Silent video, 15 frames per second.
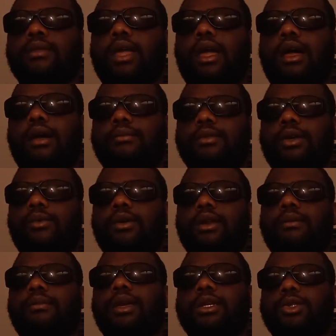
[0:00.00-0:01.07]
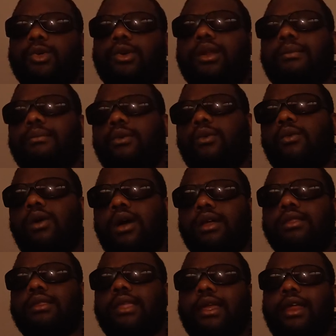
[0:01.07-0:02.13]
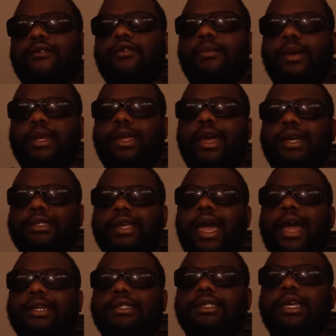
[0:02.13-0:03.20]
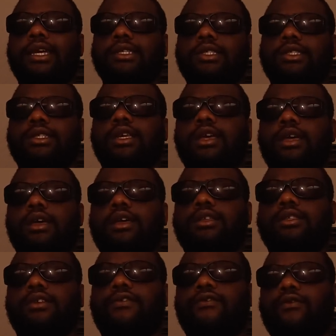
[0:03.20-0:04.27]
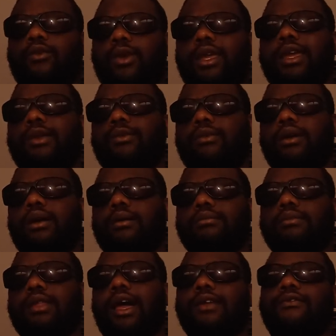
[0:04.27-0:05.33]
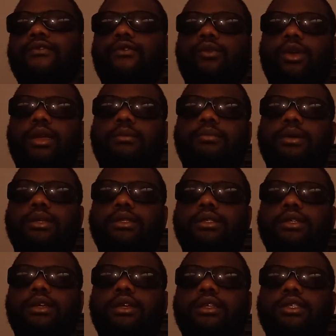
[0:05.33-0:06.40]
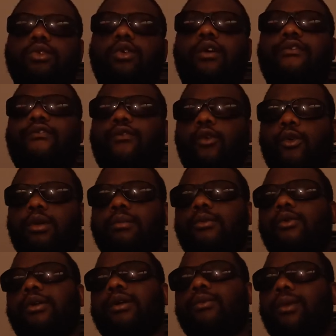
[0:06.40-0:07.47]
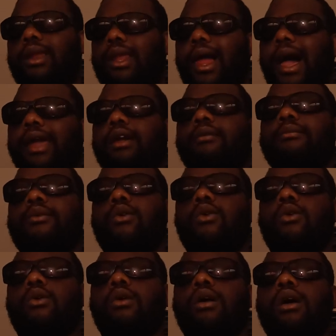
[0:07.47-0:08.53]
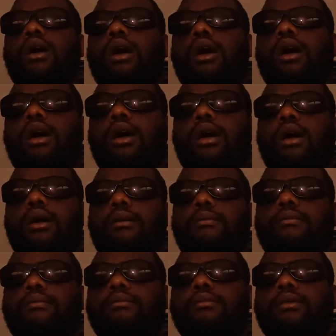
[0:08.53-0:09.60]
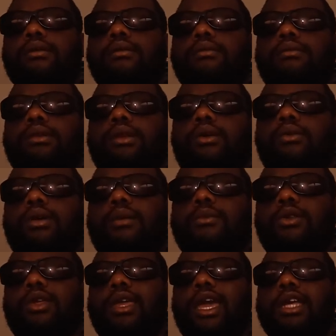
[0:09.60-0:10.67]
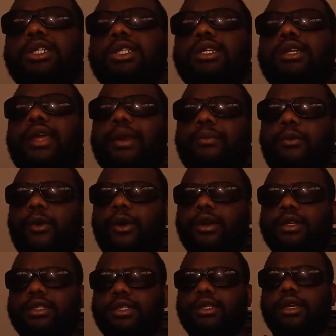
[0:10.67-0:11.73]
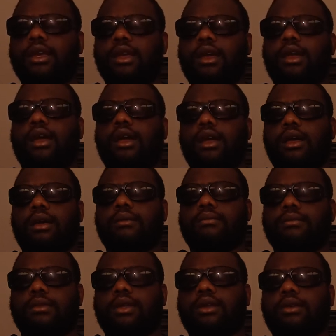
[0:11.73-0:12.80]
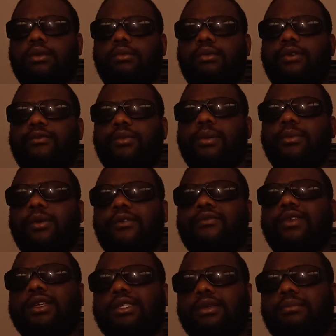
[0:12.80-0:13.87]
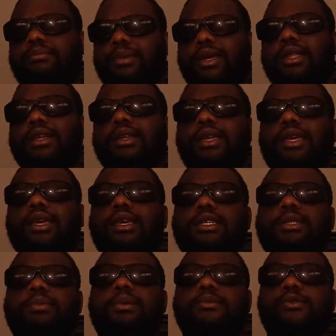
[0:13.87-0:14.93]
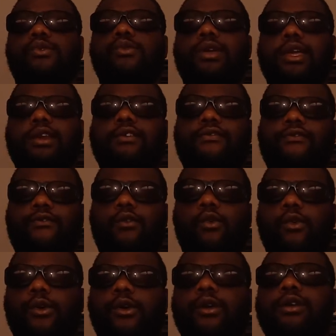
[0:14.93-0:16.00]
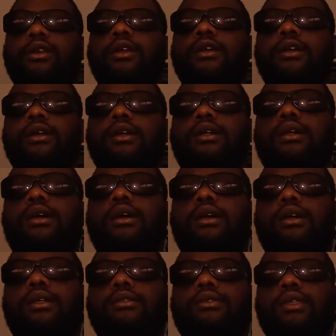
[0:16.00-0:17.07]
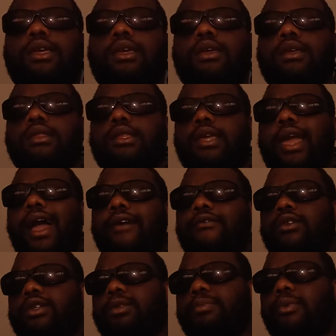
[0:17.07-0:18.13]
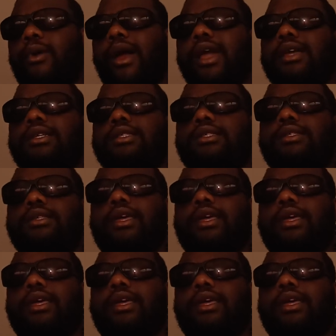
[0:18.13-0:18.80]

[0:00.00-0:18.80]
Um, they want to make sure, number one, that everybody has access to free and um, not free, but to affordable and reliable, um, you know, communication networks. Um, you know, with people with disabilities, people who can afford uh, the the average price.